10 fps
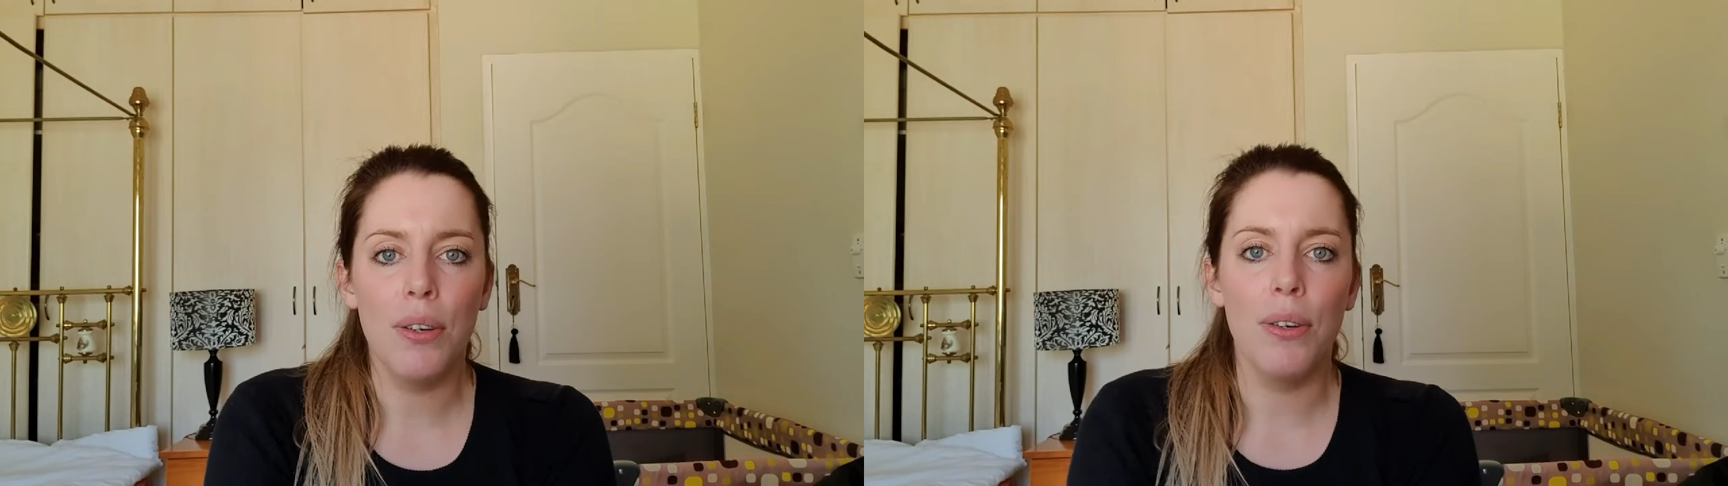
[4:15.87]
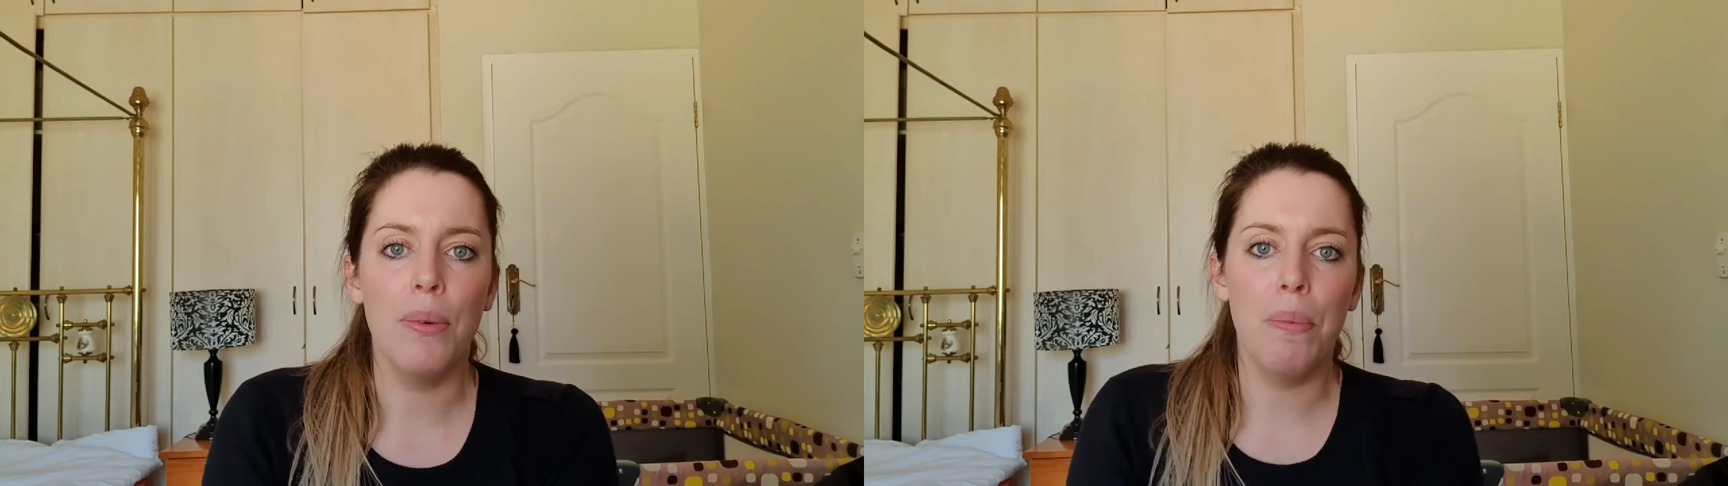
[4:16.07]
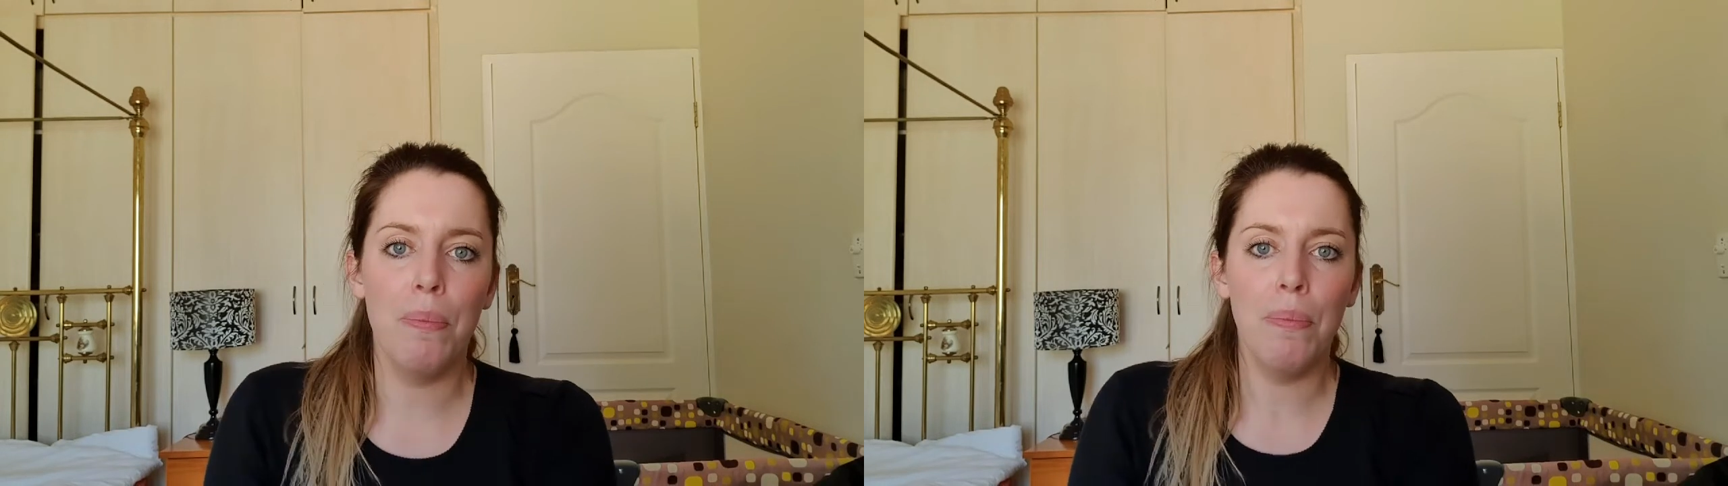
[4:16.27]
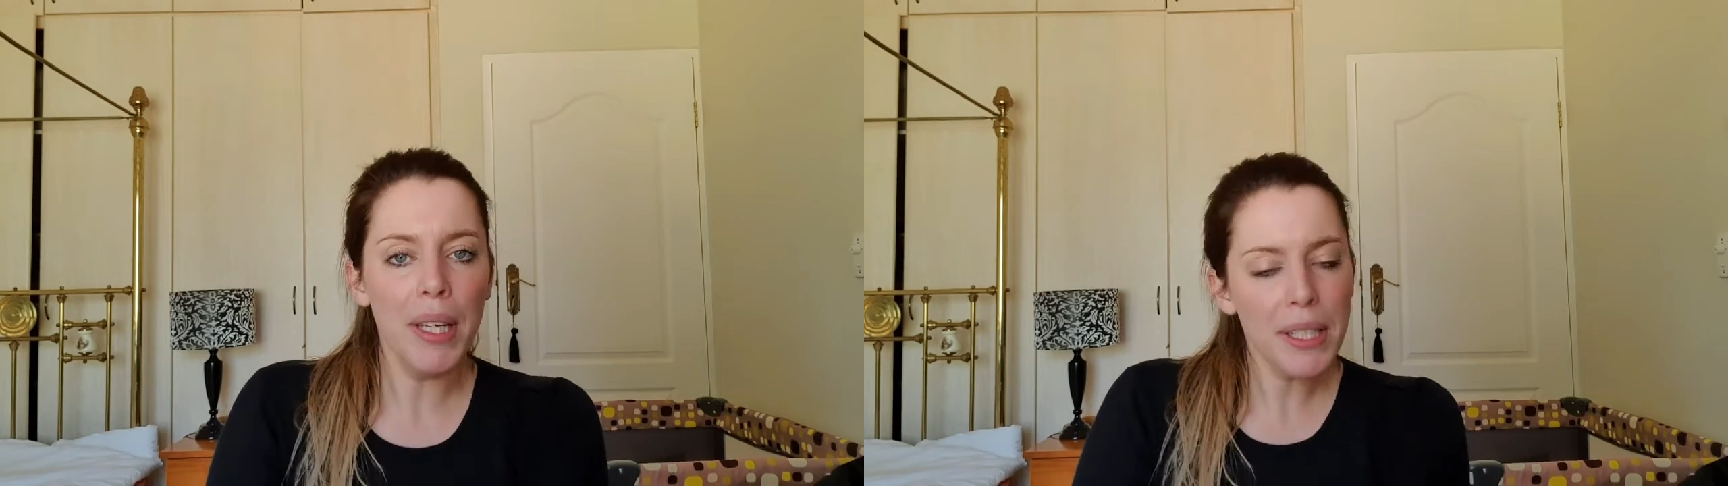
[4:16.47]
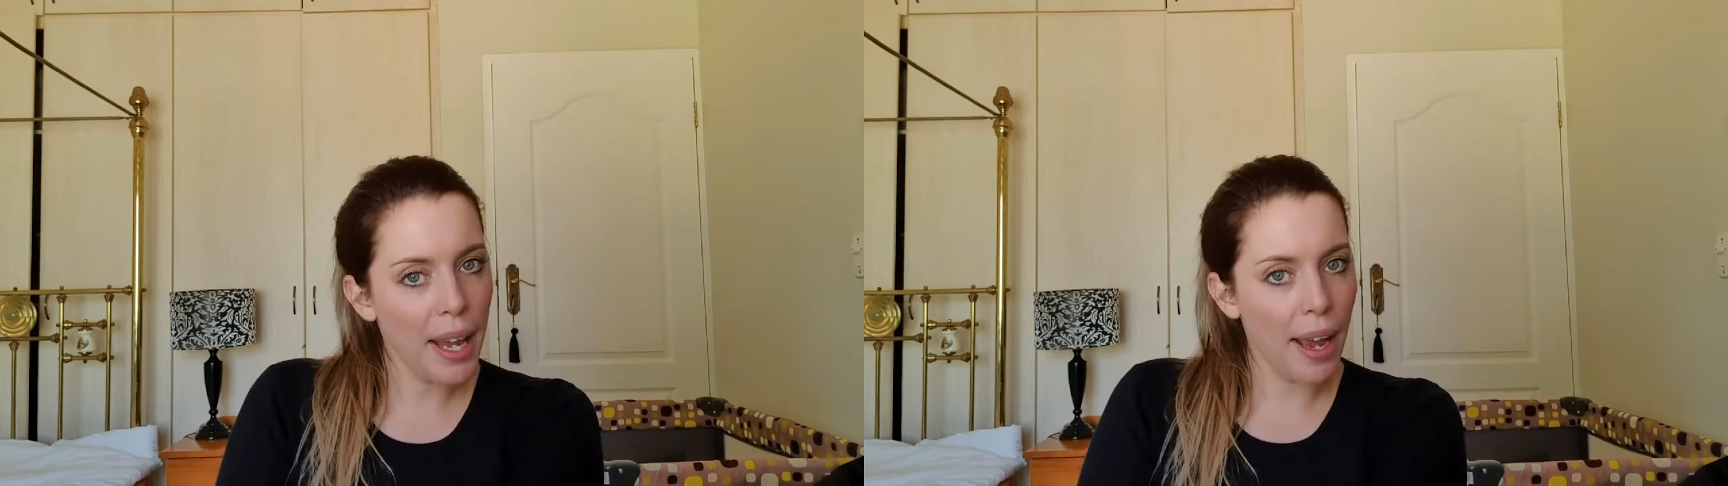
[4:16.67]
to
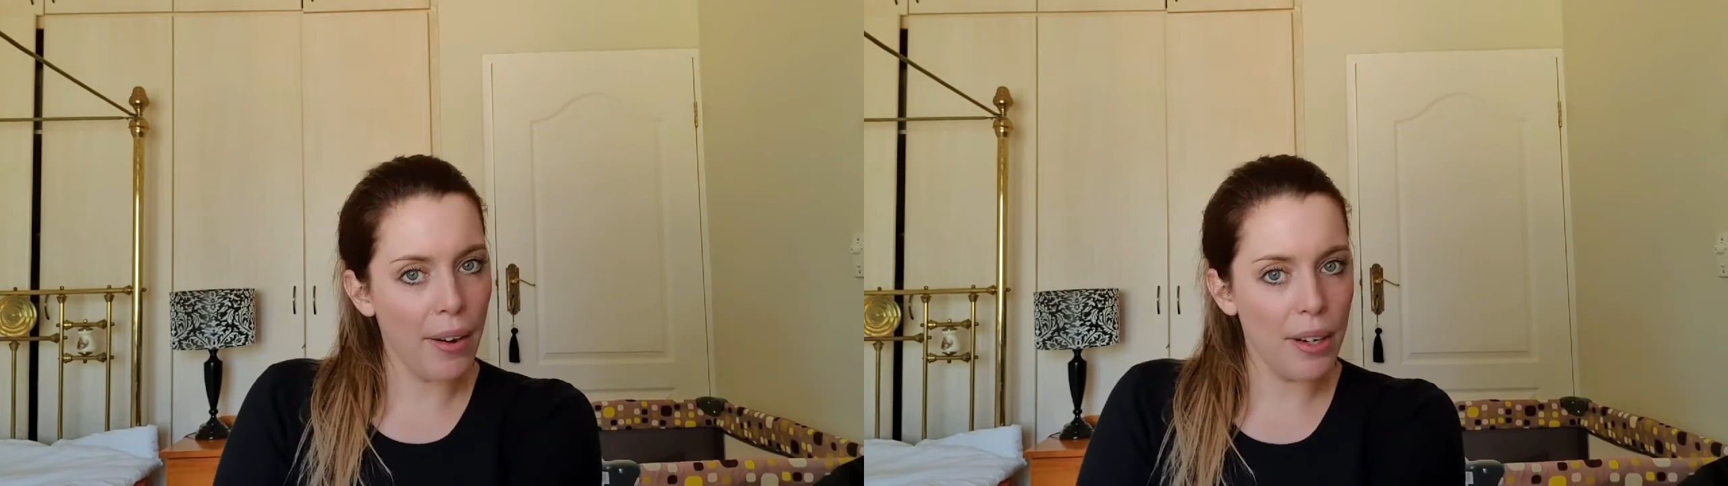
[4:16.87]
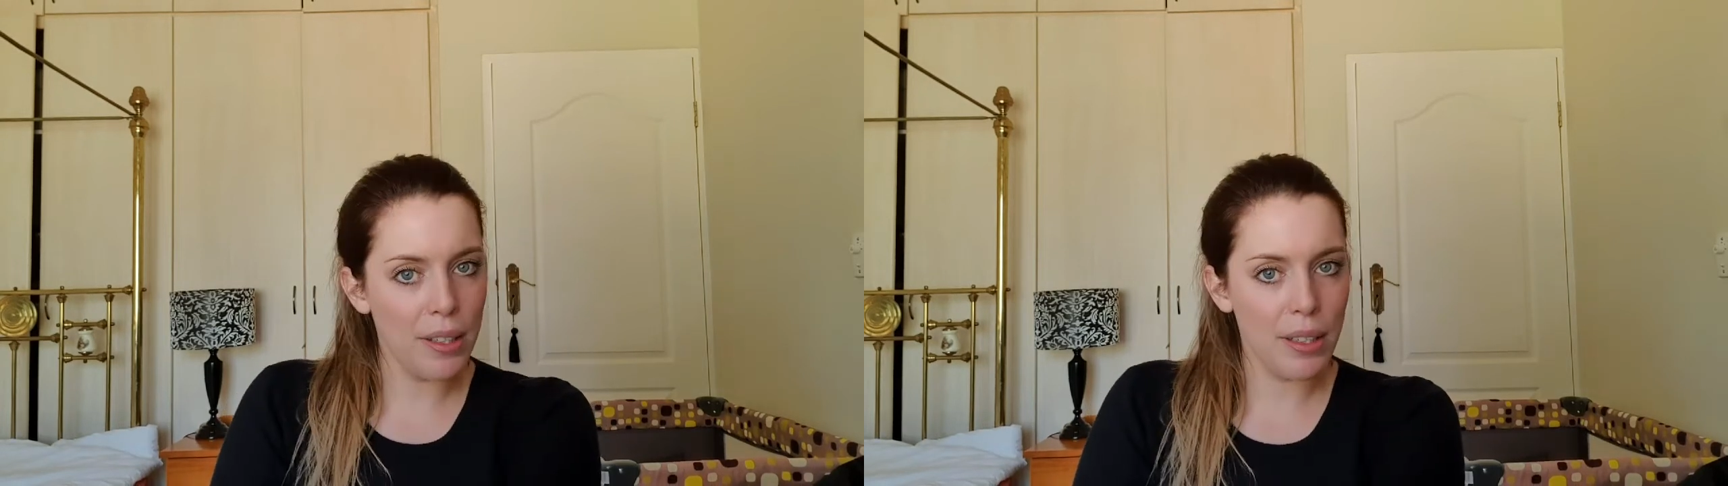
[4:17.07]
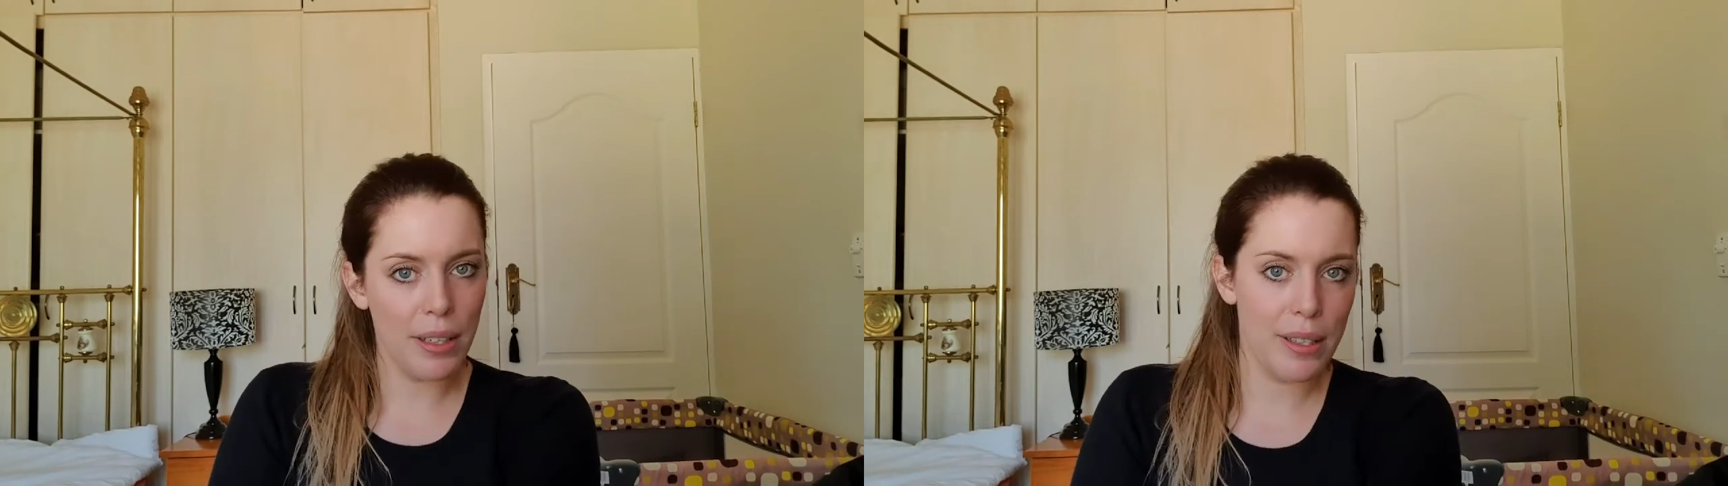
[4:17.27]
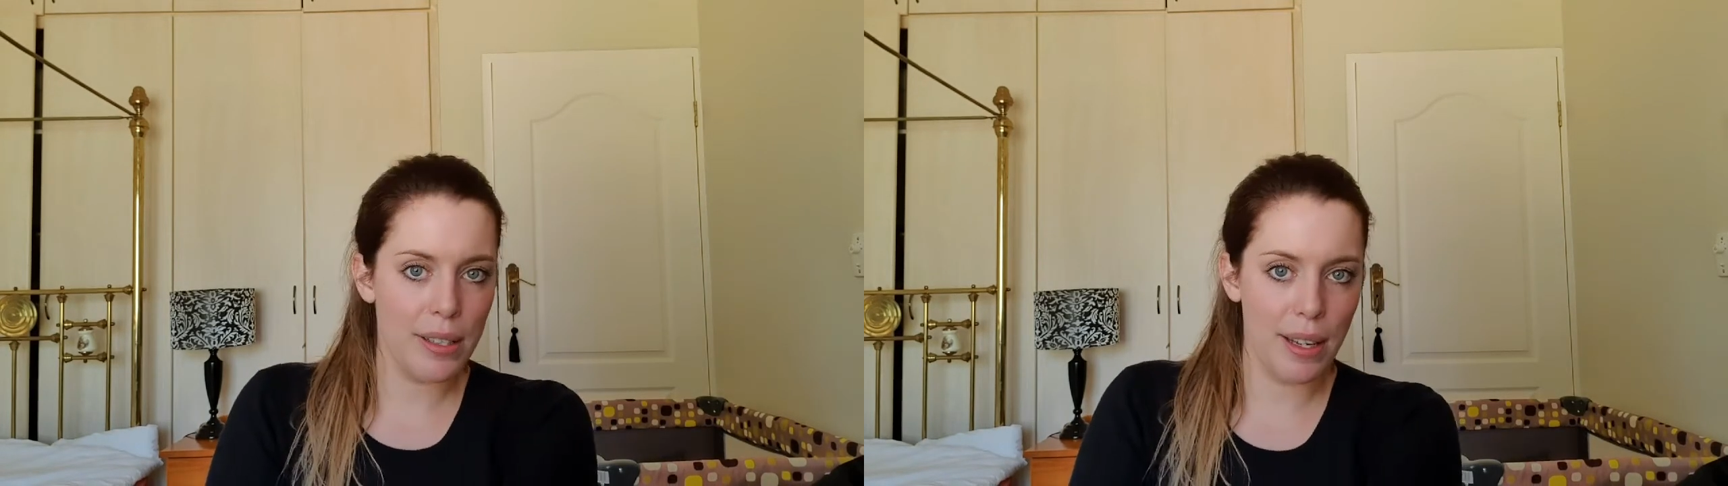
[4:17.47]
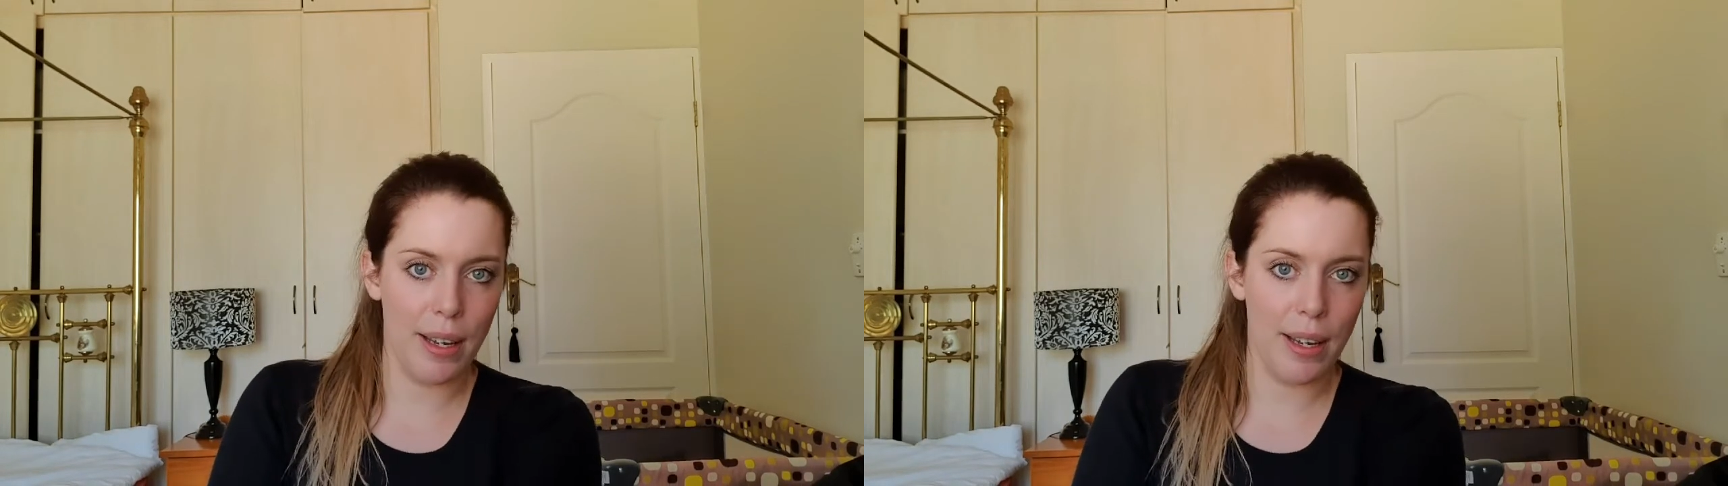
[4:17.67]
miscarriages,